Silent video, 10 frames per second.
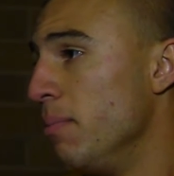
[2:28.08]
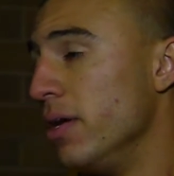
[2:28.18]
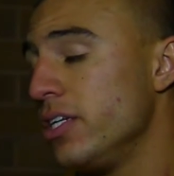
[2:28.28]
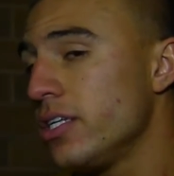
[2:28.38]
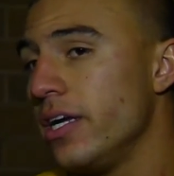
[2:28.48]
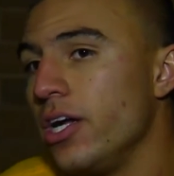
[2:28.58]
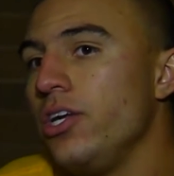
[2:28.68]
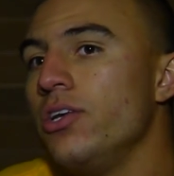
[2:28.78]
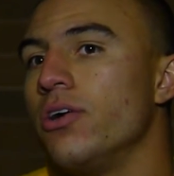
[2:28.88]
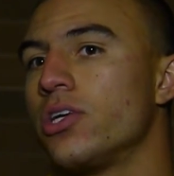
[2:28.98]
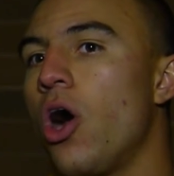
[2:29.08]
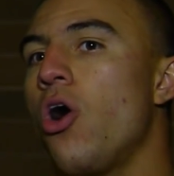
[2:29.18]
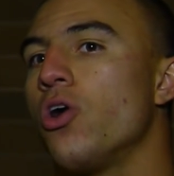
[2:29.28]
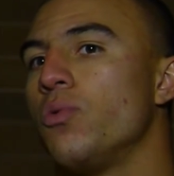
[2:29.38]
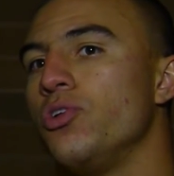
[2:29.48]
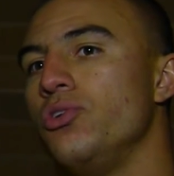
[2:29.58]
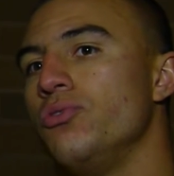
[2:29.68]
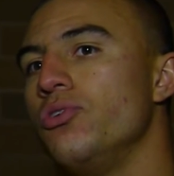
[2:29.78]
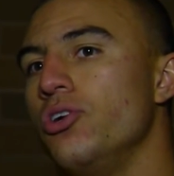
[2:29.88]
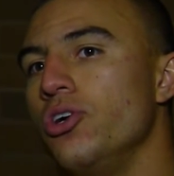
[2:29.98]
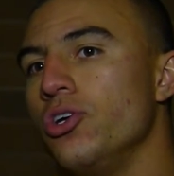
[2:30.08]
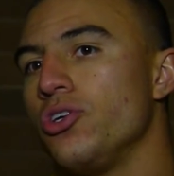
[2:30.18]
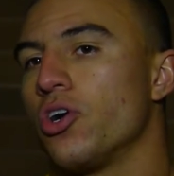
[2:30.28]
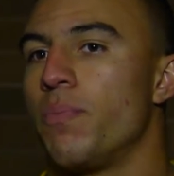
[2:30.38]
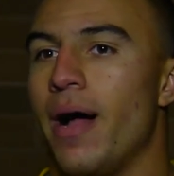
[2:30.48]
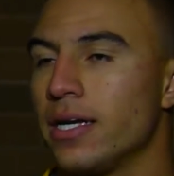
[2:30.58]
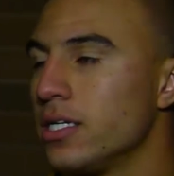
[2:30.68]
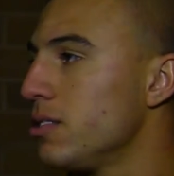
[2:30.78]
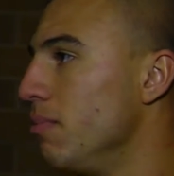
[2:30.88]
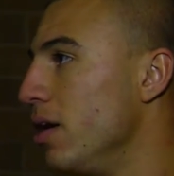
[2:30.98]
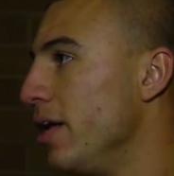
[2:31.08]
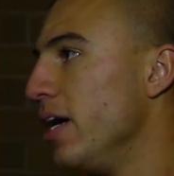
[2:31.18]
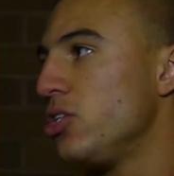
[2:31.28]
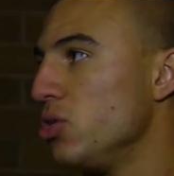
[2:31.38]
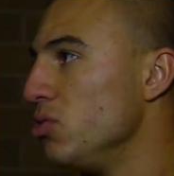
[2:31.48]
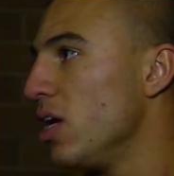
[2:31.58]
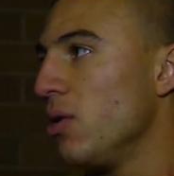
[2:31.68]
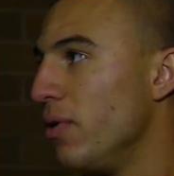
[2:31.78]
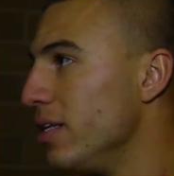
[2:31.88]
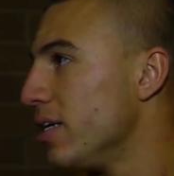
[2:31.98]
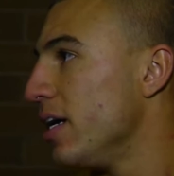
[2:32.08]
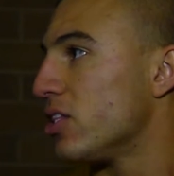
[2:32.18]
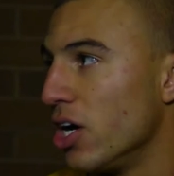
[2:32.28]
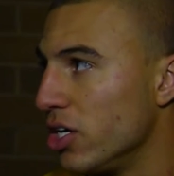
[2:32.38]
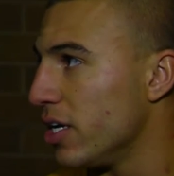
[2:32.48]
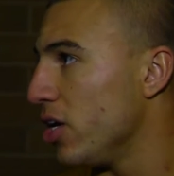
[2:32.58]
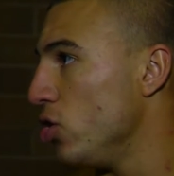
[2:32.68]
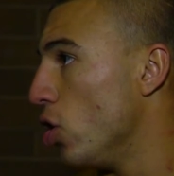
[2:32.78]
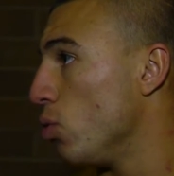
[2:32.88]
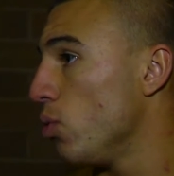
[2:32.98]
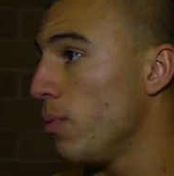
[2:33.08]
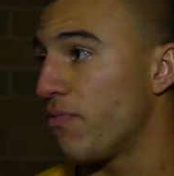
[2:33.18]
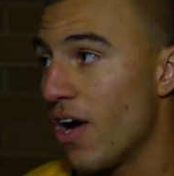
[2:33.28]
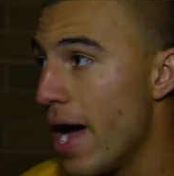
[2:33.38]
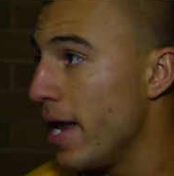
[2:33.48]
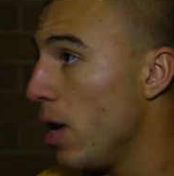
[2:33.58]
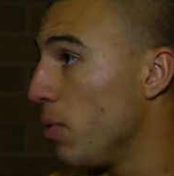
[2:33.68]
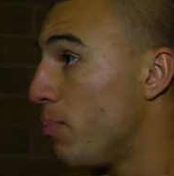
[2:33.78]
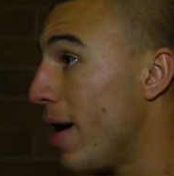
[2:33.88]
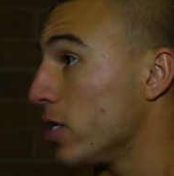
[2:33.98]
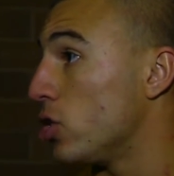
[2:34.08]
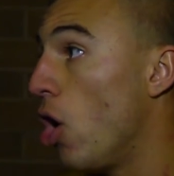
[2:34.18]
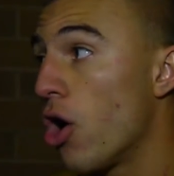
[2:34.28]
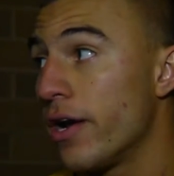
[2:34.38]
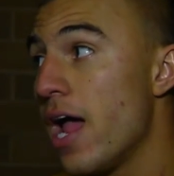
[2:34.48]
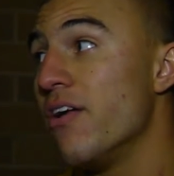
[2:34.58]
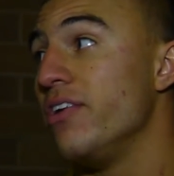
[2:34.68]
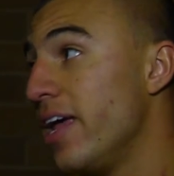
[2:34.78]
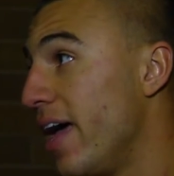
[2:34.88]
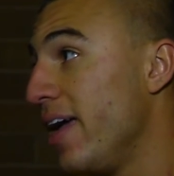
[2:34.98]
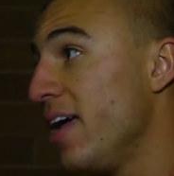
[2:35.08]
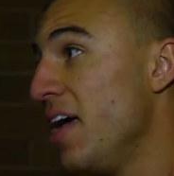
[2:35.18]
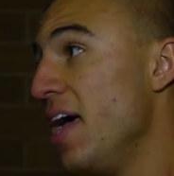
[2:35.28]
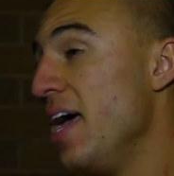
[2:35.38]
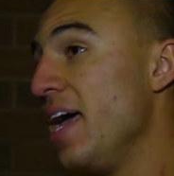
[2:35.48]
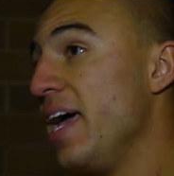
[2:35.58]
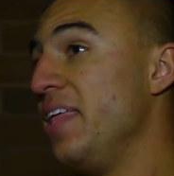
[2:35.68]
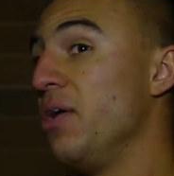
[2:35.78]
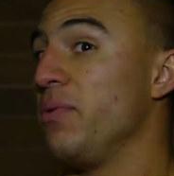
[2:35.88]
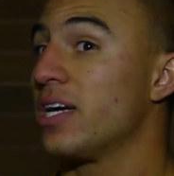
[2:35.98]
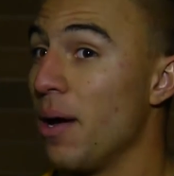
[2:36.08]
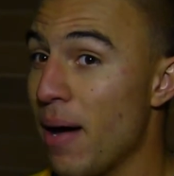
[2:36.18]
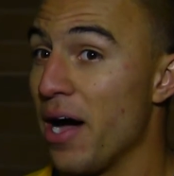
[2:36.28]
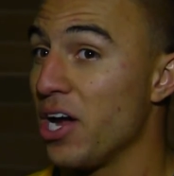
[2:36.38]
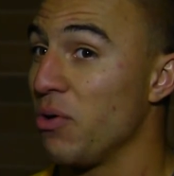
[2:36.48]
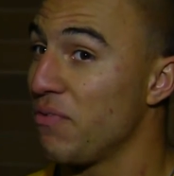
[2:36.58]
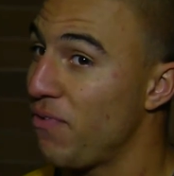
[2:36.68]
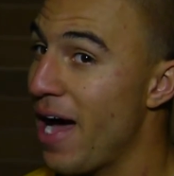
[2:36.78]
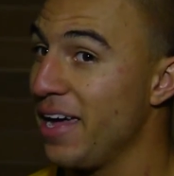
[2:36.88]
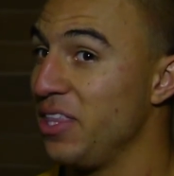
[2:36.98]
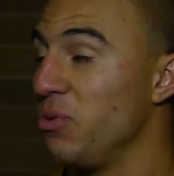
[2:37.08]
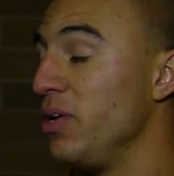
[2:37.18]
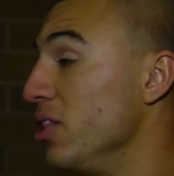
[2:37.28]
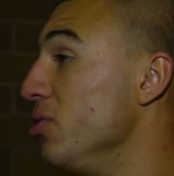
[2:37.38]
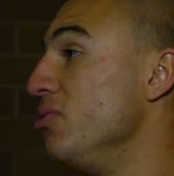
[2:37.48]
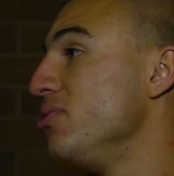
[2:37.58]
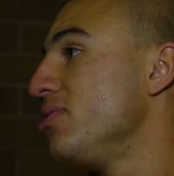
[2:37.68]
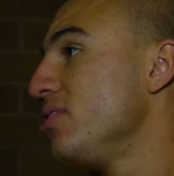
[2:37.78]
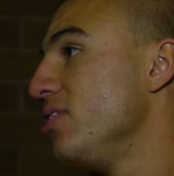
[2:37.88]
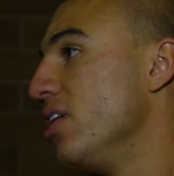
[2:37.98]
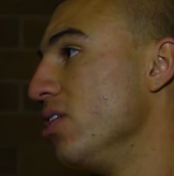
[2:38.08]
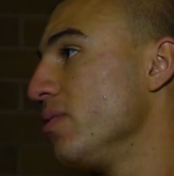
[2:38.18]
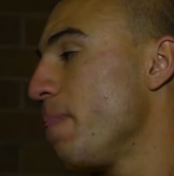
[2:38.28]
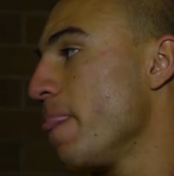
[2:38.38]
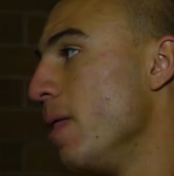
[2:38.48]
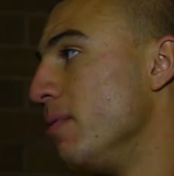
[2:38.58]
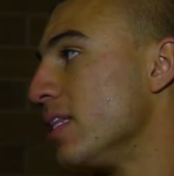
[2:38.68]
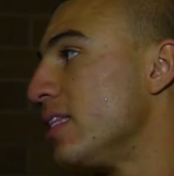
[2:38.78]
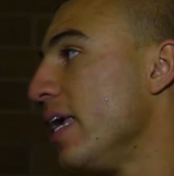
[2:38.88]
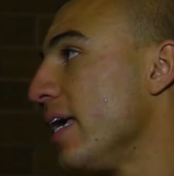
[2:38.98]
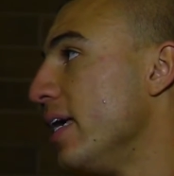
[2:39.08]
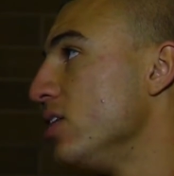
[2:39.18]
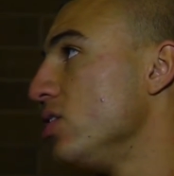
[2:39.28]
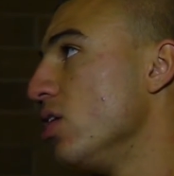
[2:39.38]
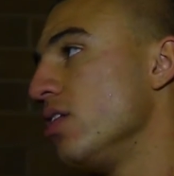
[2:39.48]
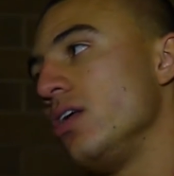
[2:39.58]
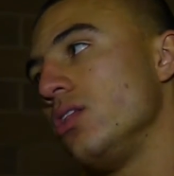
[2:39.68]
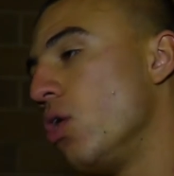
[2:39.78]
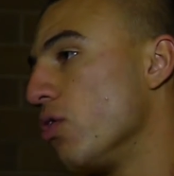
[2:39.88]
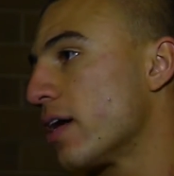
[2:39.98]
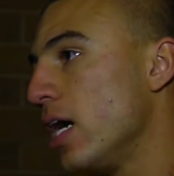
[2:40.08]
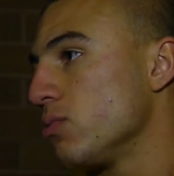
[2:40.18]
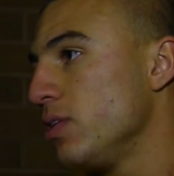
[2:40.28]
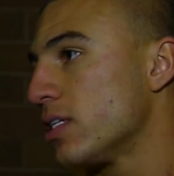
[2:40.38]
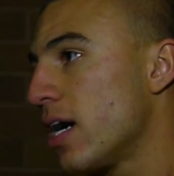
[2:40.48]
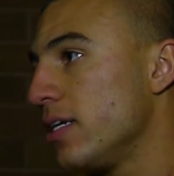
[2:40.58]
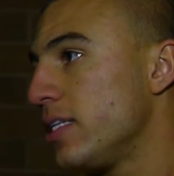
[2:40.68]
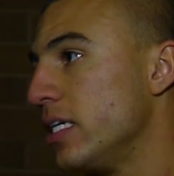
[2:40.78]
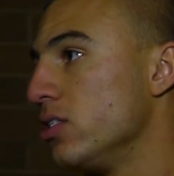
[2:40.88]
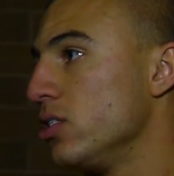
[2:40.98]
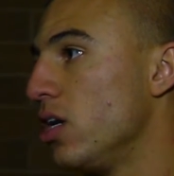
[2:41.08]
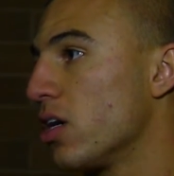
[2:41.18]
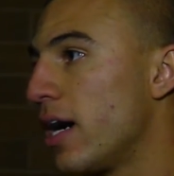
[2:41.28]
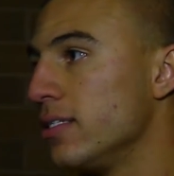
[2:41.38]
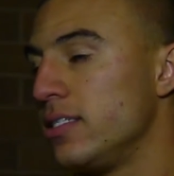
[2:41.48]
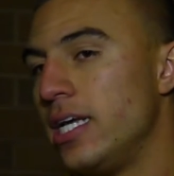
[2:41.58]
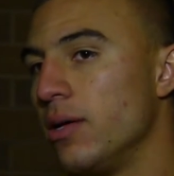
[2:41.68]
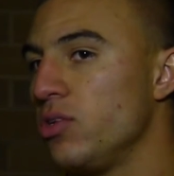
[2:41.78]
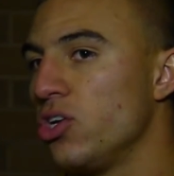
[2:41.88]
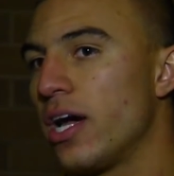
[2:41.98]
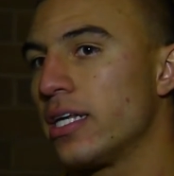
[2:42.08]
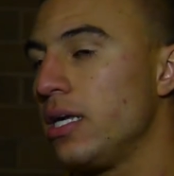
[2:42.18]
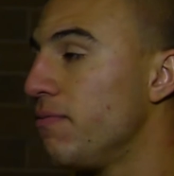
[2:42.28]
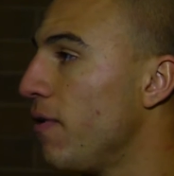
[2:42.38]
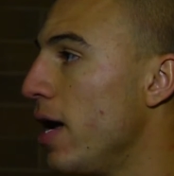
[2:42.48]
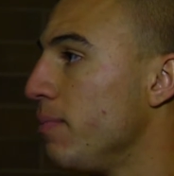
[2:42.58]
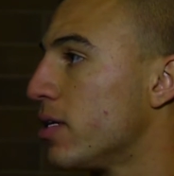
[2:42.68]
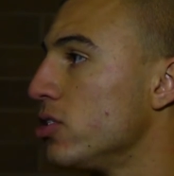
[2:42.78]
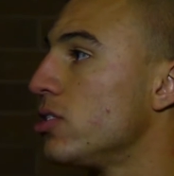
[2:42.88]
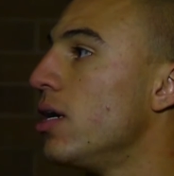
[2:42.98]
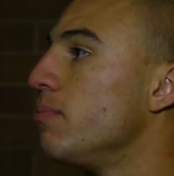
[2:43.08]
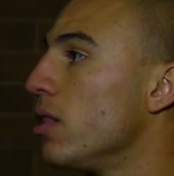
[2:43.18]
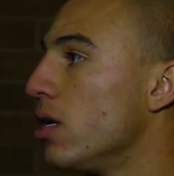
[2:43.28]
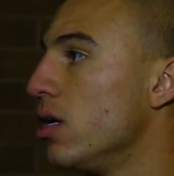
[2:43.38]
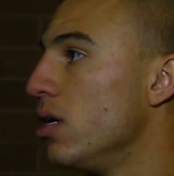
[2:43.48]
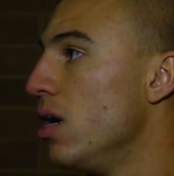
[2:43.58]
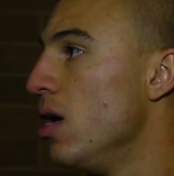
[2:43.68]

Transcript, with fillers: But it's, it, you know, it's hard when you, you go to practice Monday, Tuesday, Wednesday, Thursday, you know, Friday, we practice hard every day. And then we come out here, we fight, and then we lose, you know. But the thing is, you know, the, the older guys, we just got to stay on those younger guys and tell them, you know, you got to keep fighting because there's something to learn